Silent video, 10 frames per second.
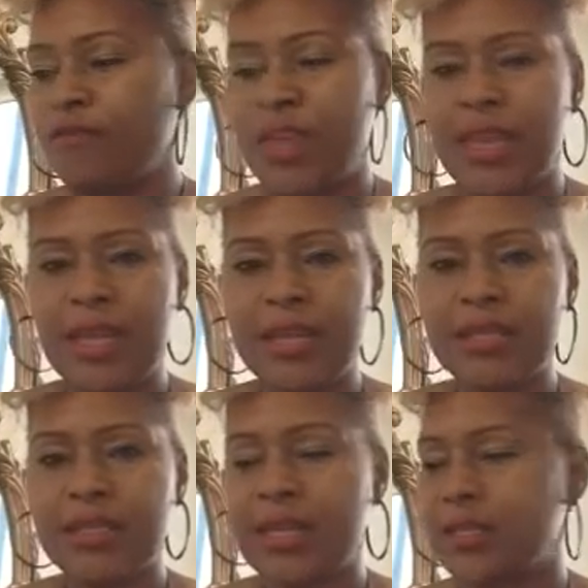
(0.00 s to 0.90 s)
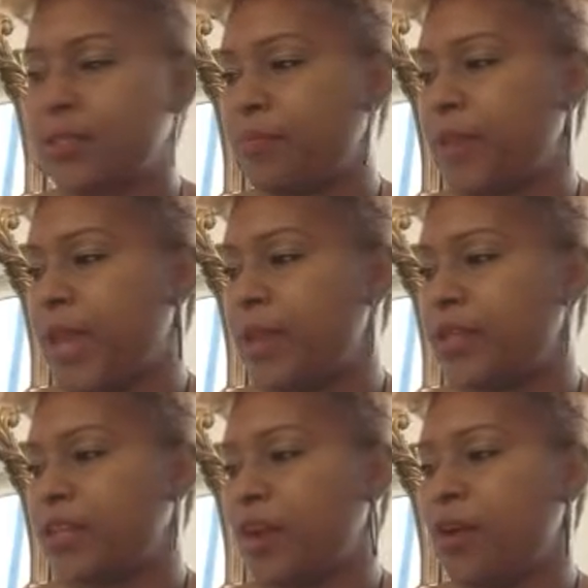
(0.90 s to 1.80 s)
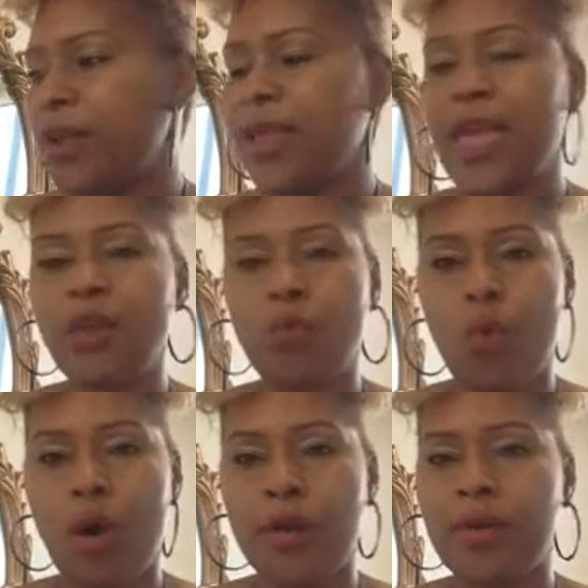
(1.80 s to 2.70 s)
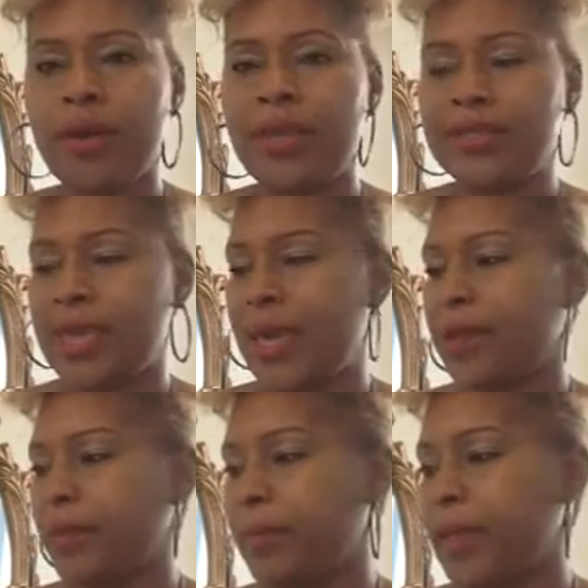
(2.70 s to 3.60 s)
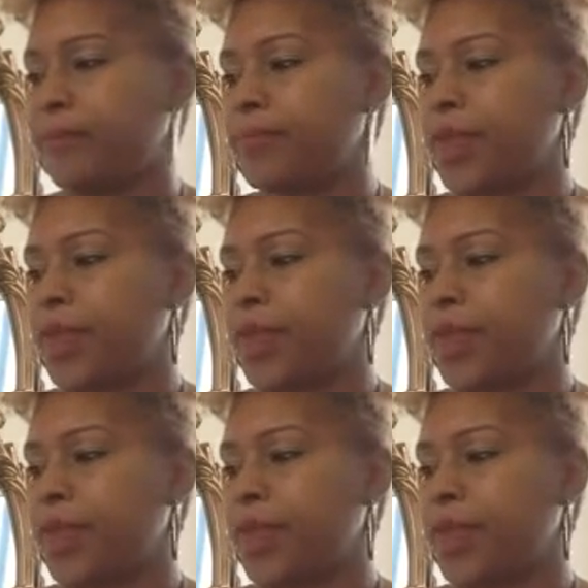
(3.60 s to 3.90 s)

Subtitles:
Venus is the planetary, and water is the element.